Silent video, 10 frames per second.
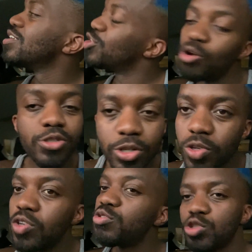
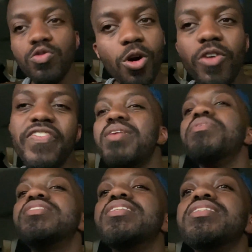YouTube, Turo, vending
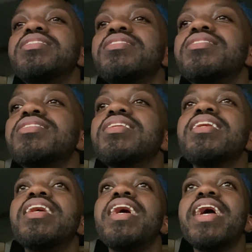machines,
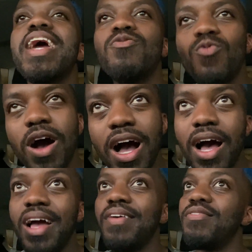and
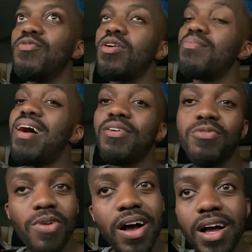wine. If you want a bottle of
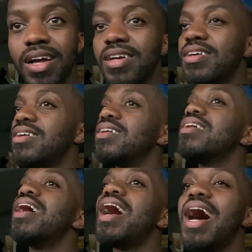wine,
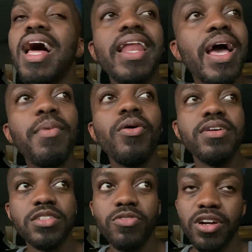holla at me on
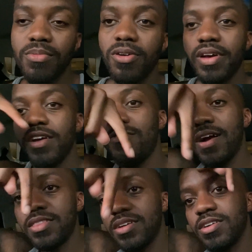Instagram, okay?
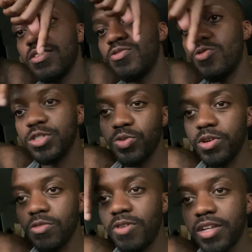Right there. Or Twitter,
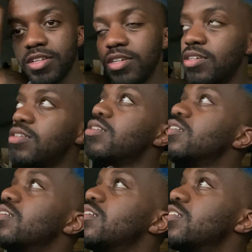right there.
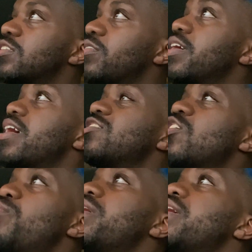So yeah, that's
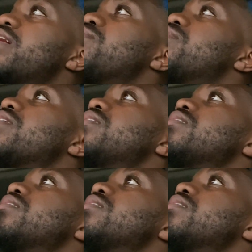gonna be it, bruh.